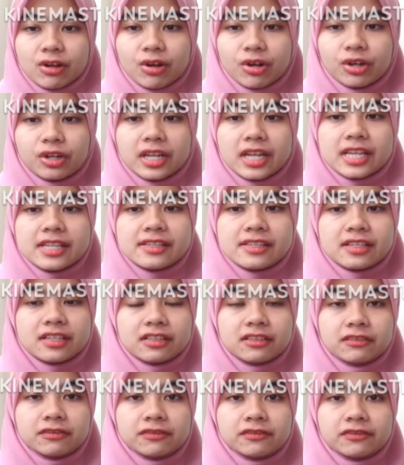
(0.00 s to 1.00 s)
or as
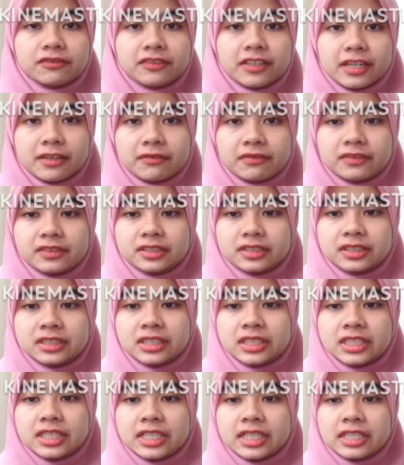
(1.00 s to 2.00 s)
a flavoring
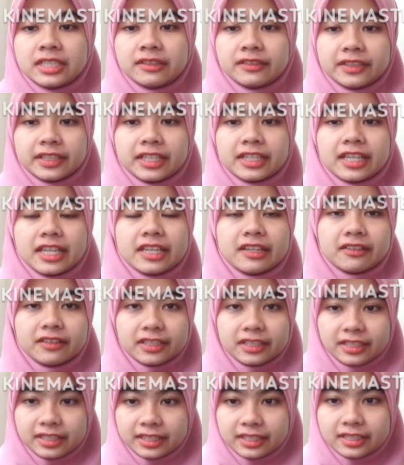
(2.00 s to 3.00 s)

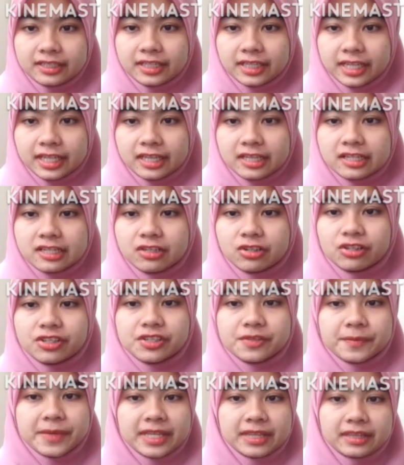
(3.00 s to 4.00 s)
ingredient in the
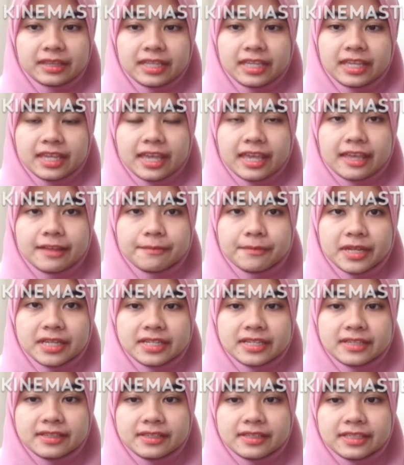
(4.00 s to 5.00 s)
cosmetic and
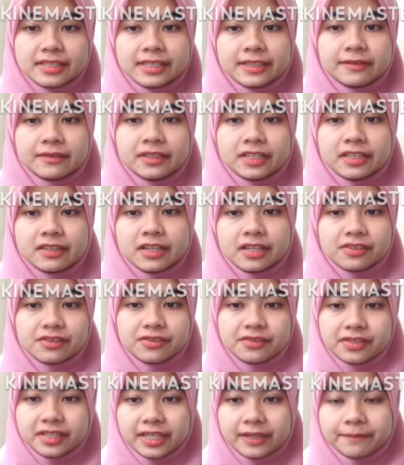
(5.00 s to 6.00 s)
medicine
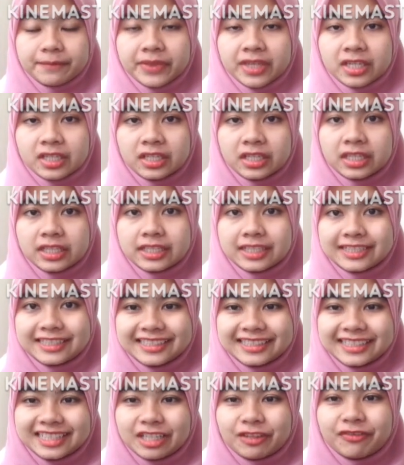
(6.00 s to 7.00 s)
industry.
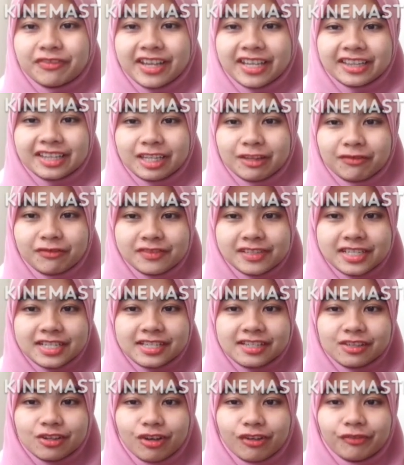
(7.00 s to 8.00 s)
The
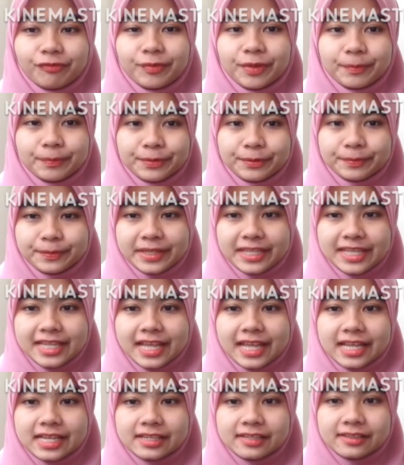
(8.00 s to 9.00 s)
effectiveness of peppermint
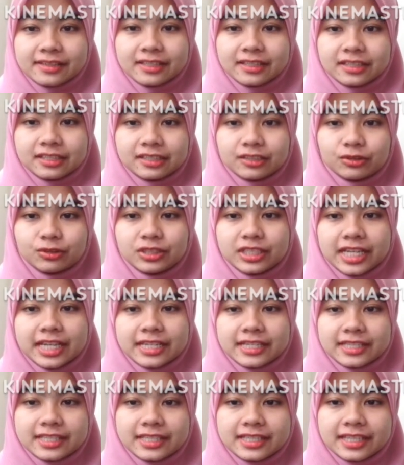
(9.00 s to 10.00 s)
as the
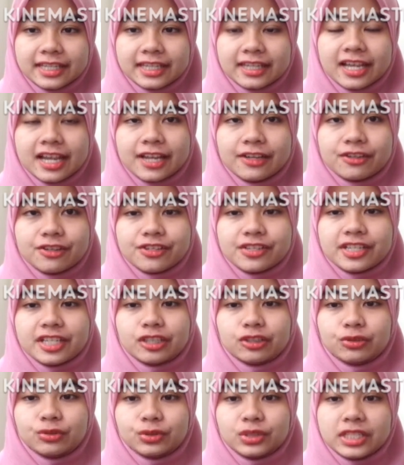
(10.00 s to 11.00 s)
cooling agent in hydrogel
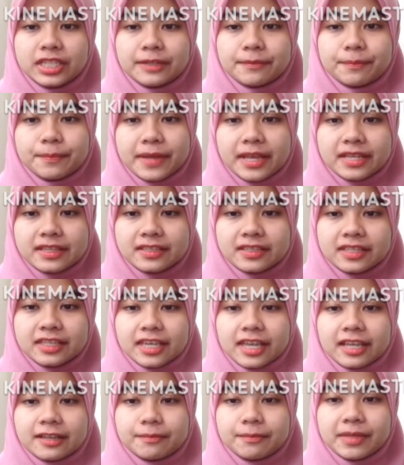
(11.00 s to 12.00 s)
cooling patch
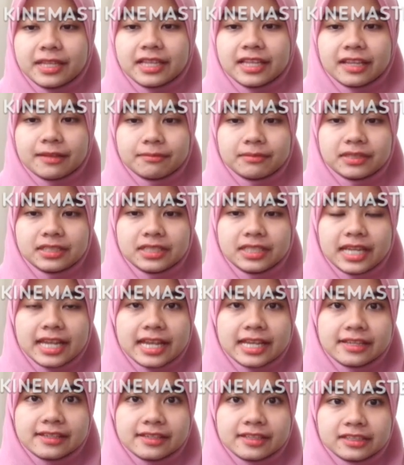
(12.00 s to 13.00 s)
can be labeled
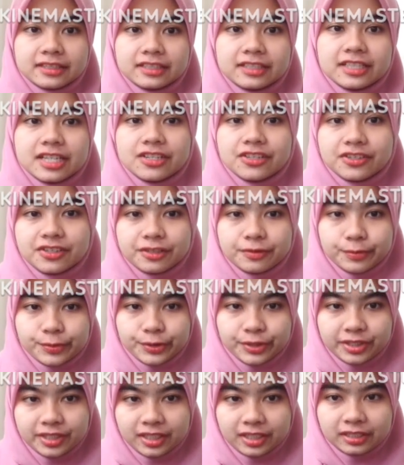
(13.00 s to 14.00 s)
as a natural
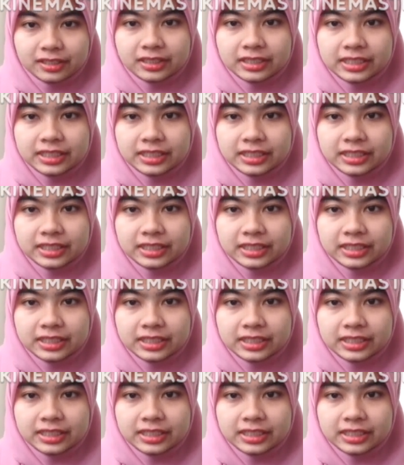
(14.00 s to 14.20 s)
product.